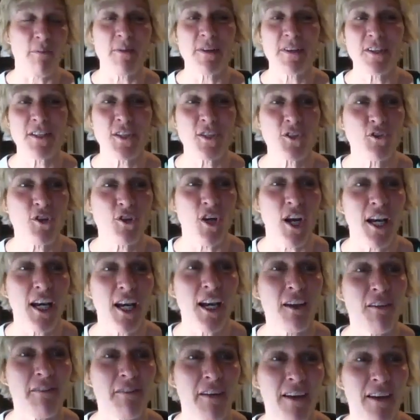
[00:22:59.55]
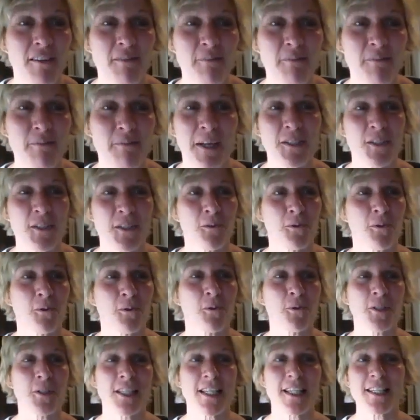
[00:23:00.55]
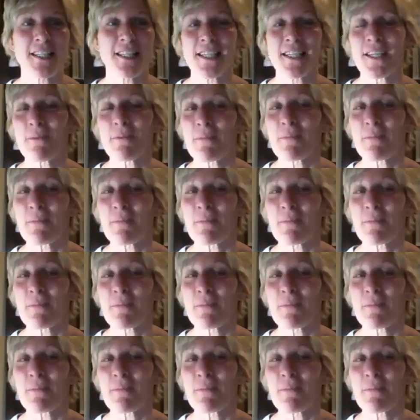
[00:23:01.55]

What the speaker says: business training event by Cheryl Cortese